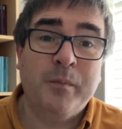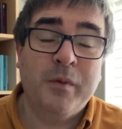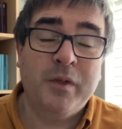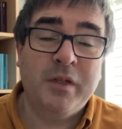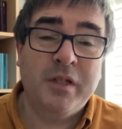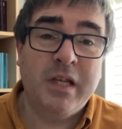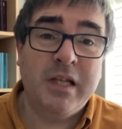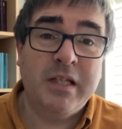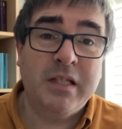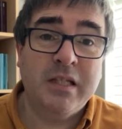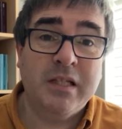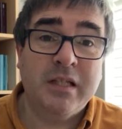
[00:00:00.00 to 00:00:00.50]

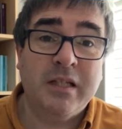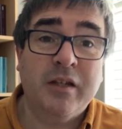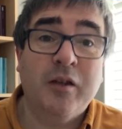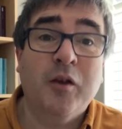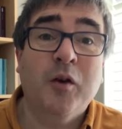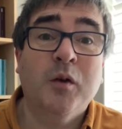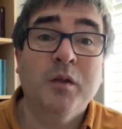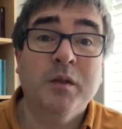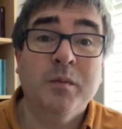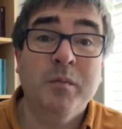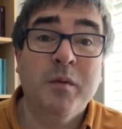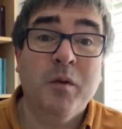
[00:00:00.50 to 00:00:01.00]
Jesus and he
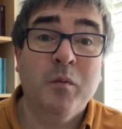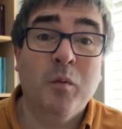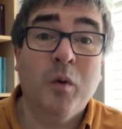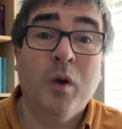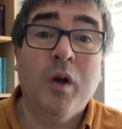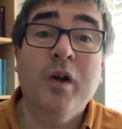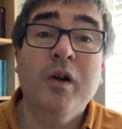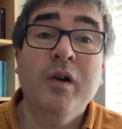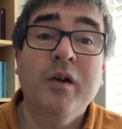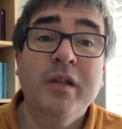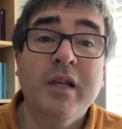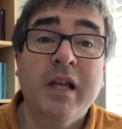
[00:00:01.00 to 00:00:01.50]
calls him the
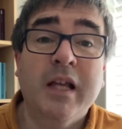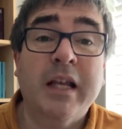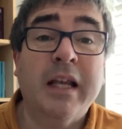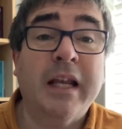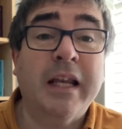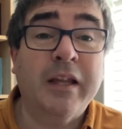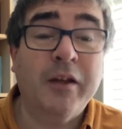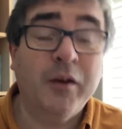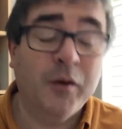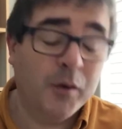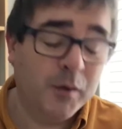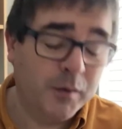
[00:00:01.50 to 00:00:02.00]
Word and then he
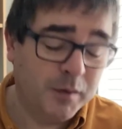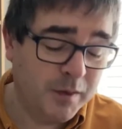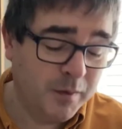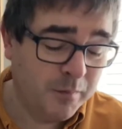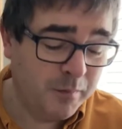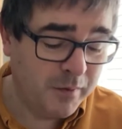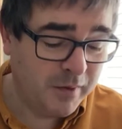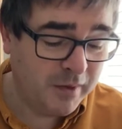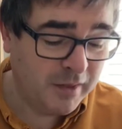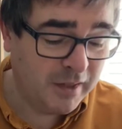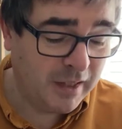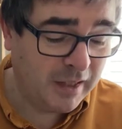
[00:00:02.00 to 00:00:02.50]
calls
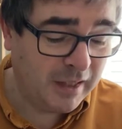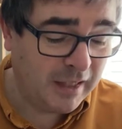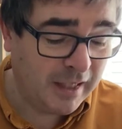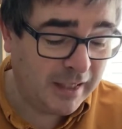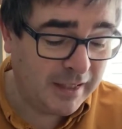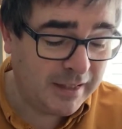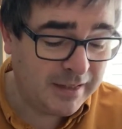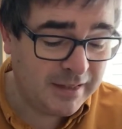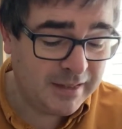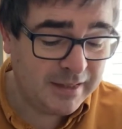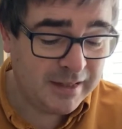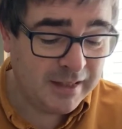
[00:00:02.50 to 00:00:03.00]
him the
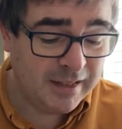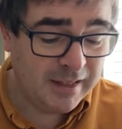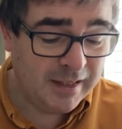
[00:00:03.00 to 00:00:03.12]
Light.